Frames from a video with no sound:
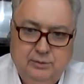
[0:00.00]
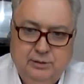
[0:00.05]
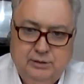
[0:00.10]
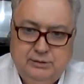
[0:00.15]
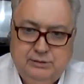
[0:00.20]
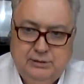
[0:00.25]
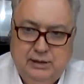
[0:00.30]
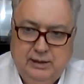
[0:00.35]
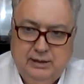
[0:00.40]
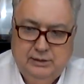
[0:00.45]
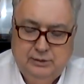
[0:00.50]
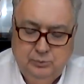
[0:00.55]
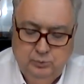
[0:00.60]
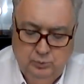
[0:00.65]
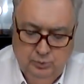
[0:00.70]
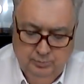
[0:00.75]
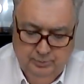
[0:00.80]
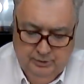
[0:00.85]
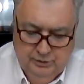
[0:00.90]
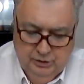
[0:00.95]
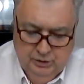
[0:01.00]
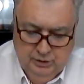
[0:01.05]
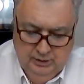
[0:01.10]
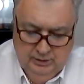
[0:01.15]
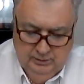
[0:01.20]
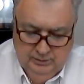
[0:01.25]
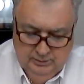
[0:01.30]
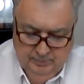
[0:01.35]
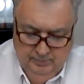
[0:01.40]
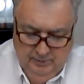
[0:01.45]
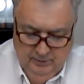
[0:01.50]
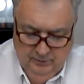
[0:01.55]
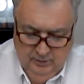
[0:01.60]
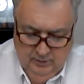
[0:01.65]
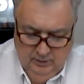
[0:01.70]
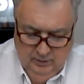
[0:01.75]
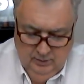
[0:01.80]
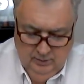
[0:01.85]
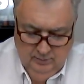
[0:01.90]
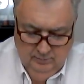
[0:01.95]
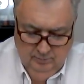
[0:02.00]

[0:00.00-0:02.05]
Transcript: the status will be changed by then.